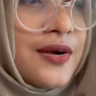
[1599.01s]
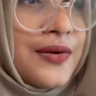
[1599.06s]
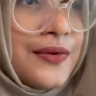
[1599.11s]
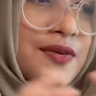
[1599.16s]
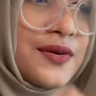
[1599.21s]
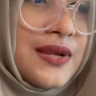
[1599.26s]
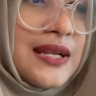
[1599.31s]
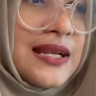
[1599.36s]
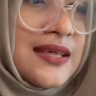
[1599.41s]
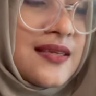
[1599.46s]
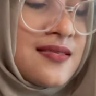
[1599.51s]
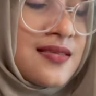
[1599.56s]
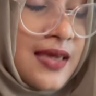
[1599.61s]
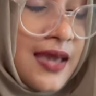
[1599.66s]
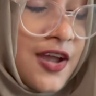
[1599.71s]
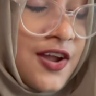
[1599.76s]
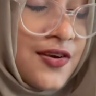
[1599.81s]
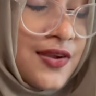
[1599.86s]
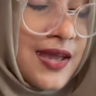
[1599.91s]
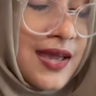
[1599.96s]
a really
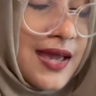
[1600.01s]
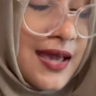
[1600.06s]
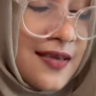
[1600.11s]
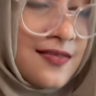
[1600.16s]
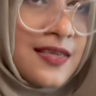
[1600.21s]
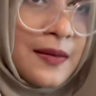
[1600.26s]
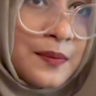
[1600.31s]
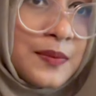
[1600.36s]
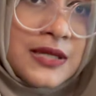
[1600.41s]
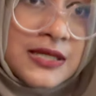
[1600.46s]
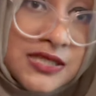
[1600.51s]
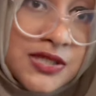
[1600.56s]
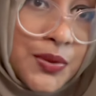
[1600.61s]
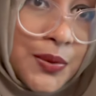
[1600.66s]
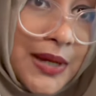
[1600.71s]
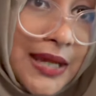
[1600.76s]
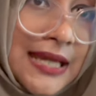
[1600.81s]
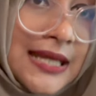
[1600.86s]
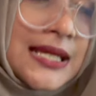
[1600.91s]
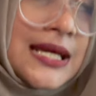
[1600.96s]
scary acceptance
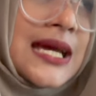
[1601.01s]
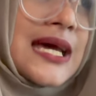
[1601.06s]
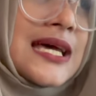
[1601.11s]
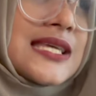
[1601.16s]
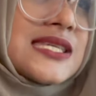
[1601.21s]
rate,